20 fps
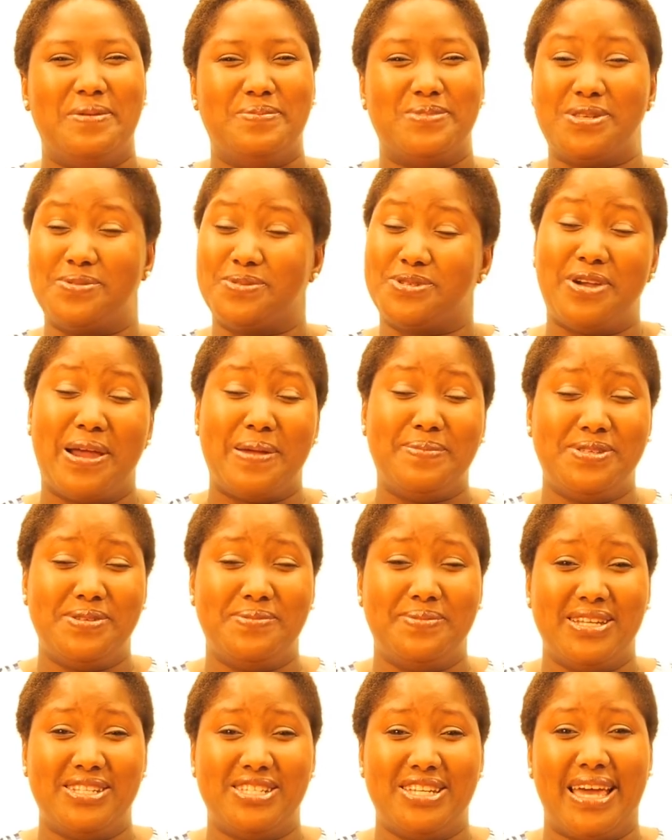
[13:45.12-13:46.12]
subscribe
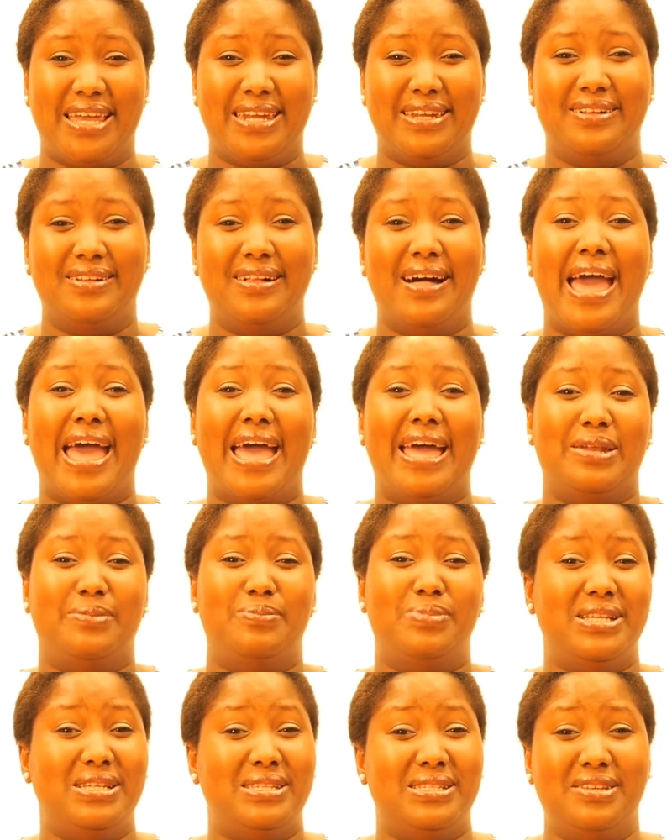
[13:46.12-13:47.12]
to my channel, and
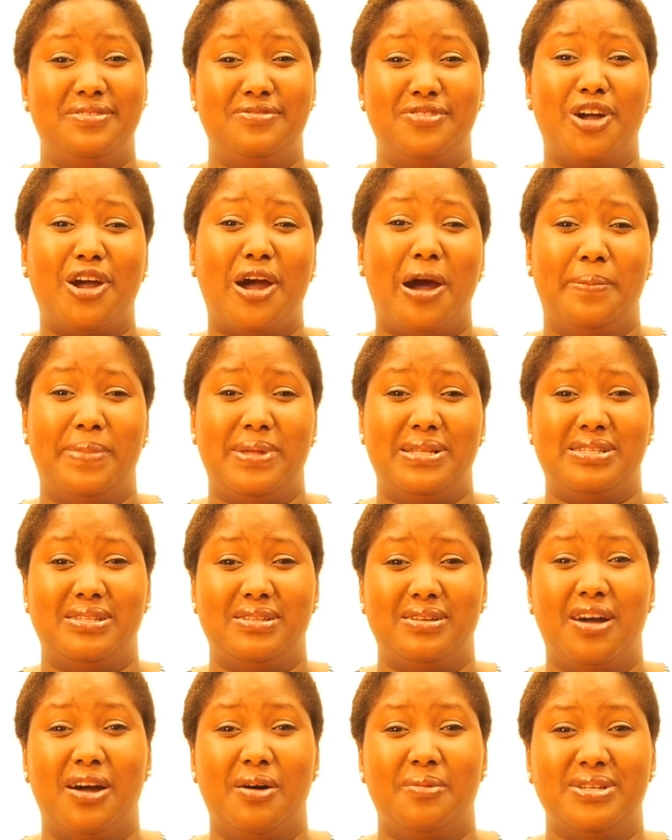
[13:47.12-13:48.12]
please leave your comments in
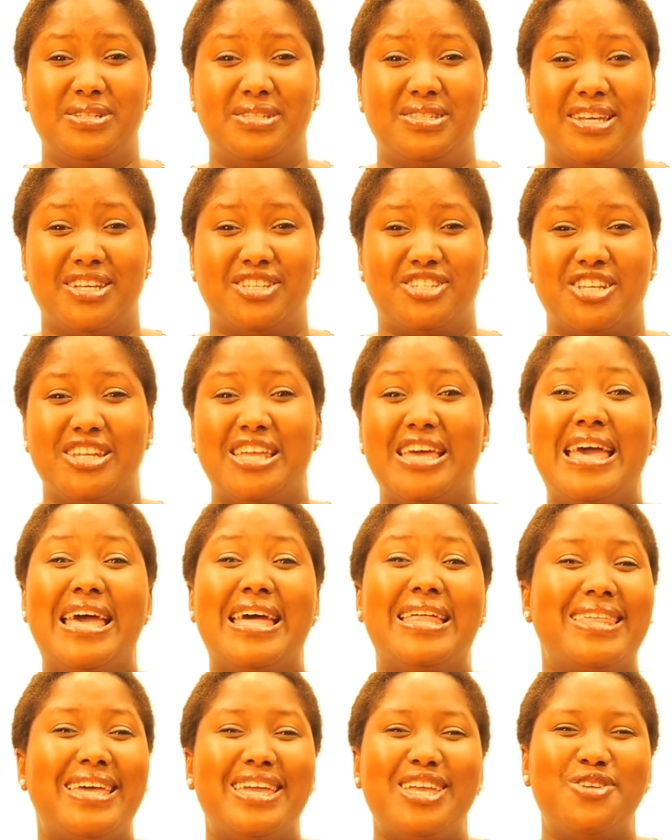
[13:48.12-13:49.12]
the comment section.
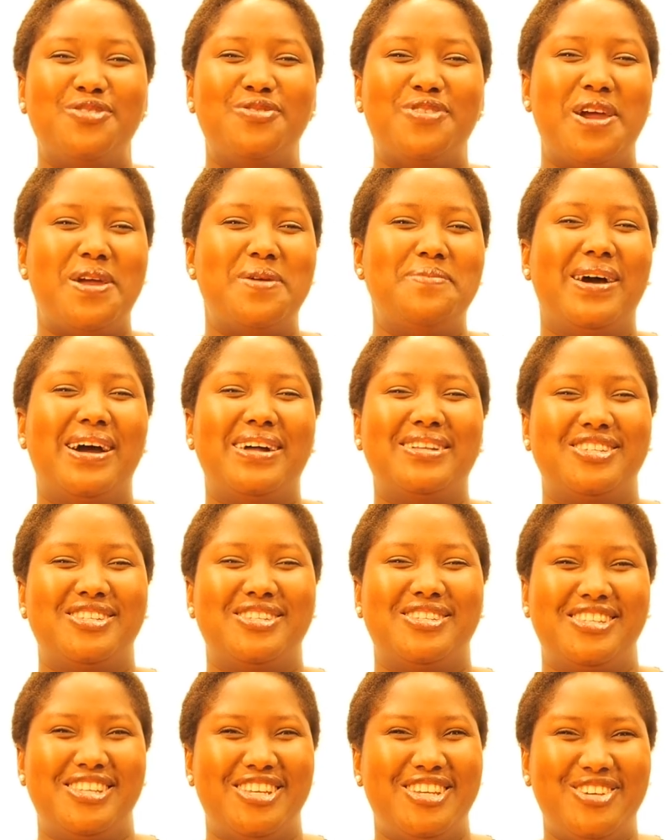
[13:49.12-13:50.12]
Thank you very much,
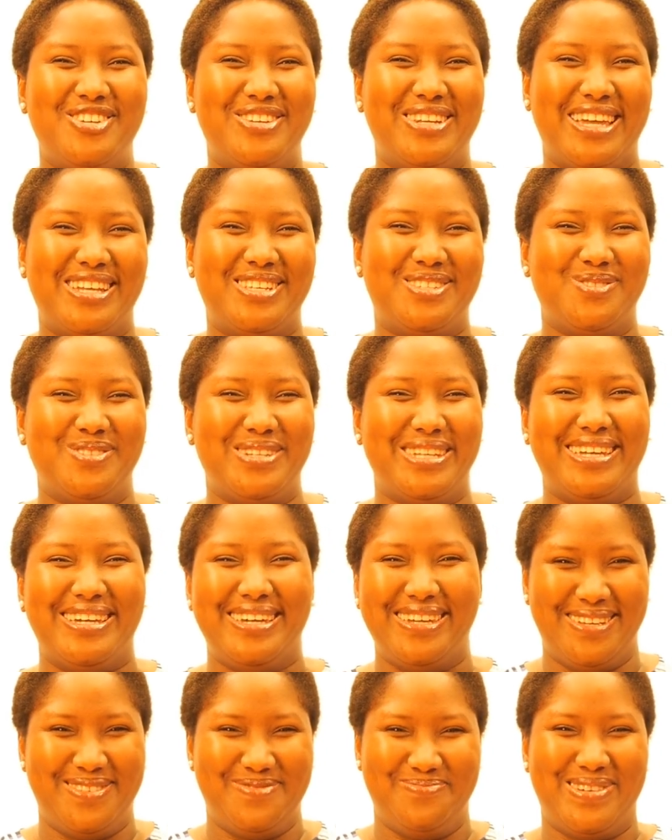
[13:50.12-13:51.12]
and see you next week.
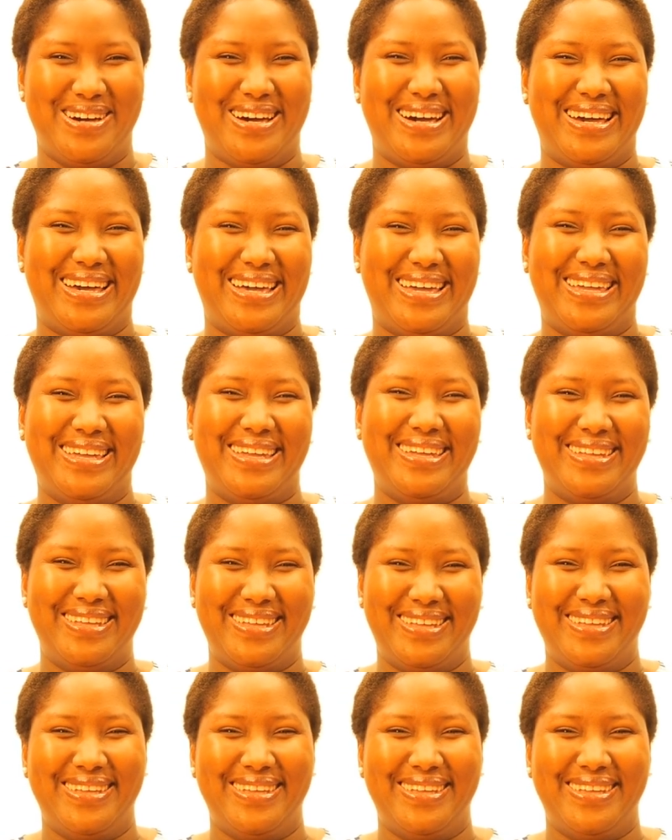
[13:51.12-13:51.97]
Bye.